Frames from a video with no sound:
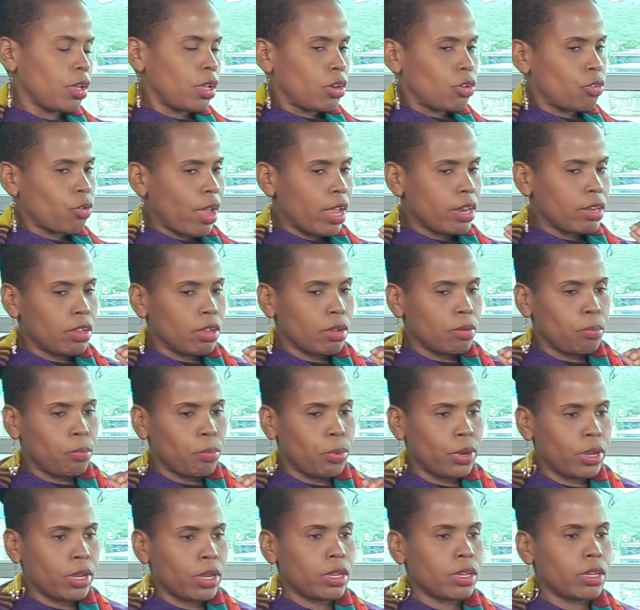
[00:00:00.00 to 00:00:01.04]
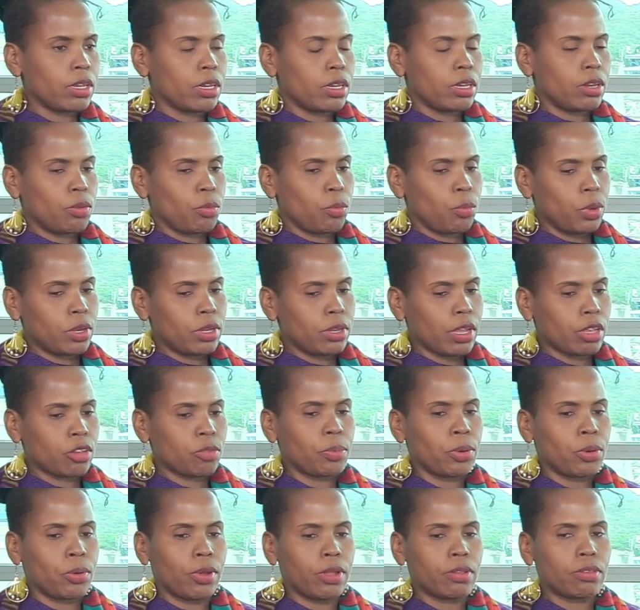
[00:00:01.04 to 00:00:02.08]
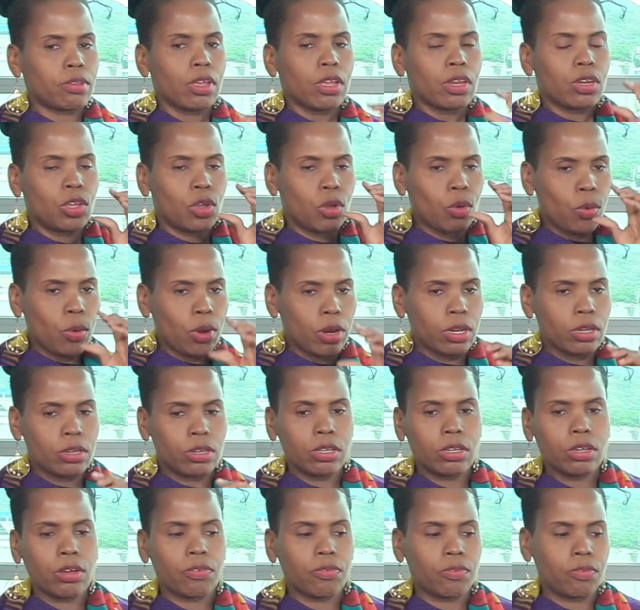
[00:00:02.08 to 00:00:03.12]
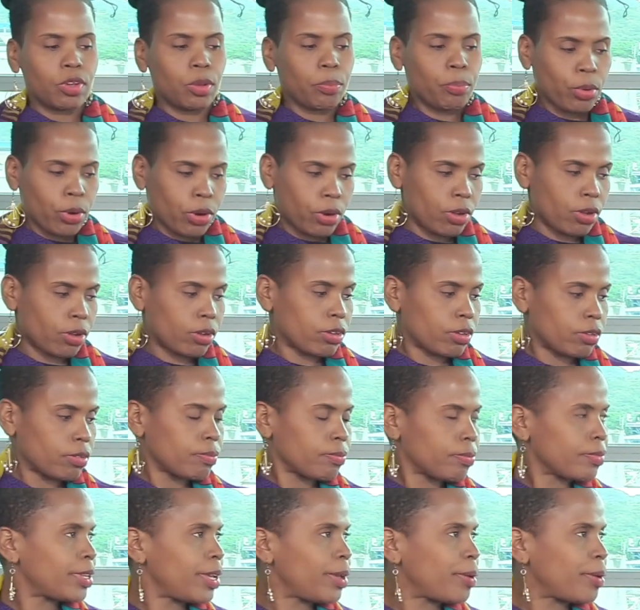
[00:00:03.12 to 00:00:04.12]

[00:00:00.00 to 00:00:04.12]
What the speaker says: try to bring, with experience, the quality of the product. Yeah.